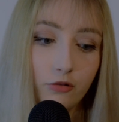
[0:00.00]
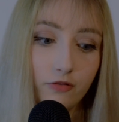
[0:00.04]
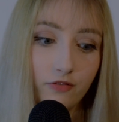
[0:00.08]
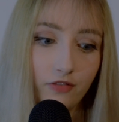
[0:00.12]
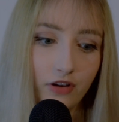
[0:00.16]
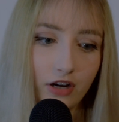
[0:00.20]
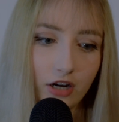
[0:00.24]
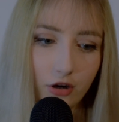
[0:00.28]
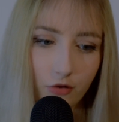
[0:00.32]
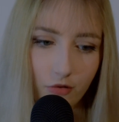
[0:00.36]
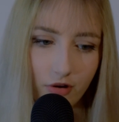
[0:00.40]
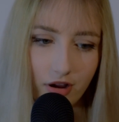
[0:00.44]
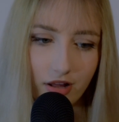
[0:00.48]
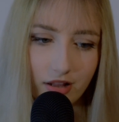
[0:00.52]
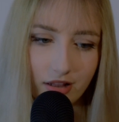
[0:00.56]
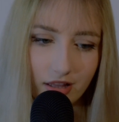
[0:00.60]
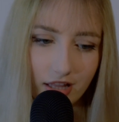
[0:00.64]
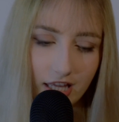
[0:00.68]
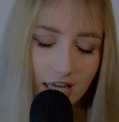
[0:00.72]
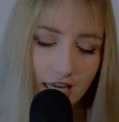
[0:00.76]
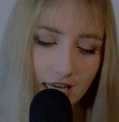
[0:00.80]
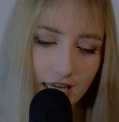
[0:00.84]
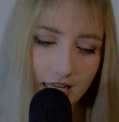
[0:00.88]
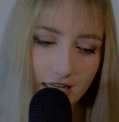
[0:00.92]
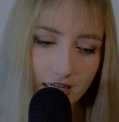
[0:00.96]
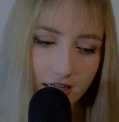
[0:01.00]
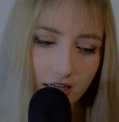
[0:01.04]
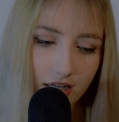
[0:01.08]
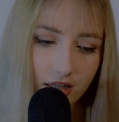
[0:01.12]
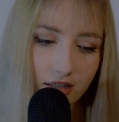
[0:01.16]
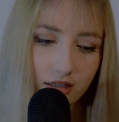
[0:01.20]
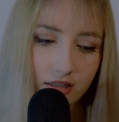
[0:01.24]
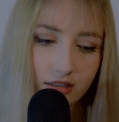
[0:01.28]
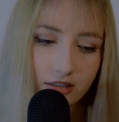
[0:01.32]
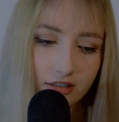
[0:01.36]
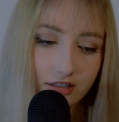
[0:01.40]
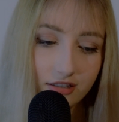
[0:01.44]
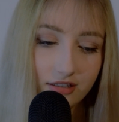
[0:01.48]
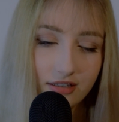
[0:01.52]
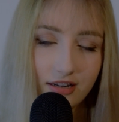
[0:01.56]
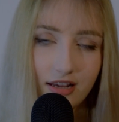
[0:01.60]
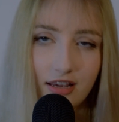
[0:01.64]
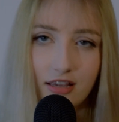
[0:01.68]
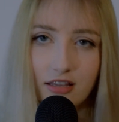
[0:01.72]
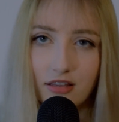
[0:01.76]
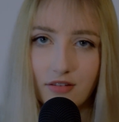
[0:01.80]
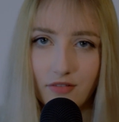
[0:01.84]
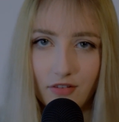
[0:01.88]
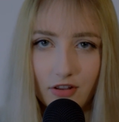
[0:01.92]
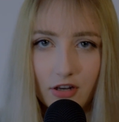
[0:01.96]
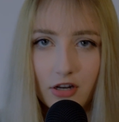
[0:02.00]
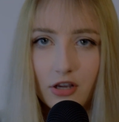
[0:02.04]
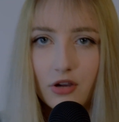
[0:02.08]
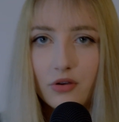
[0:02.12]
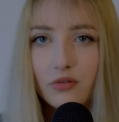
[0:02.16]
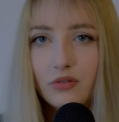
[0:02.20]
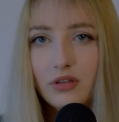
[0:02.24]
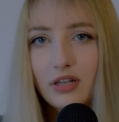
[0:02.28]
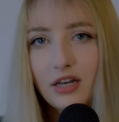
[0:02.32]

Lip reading: very well in today's video